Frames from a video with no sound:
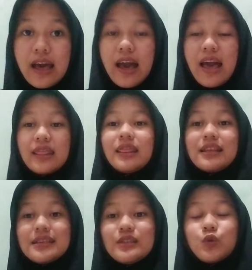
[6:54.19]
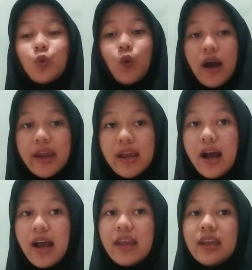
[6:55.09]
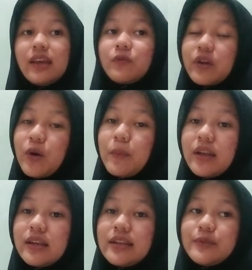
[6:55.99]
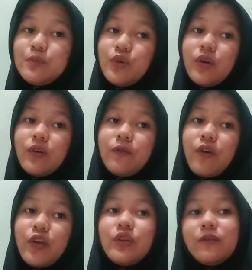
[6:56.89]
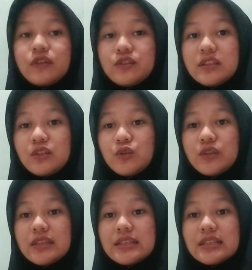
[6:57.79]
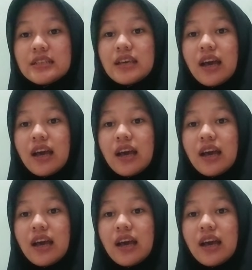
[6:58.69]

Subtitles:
And this is why I recommend this book for university students,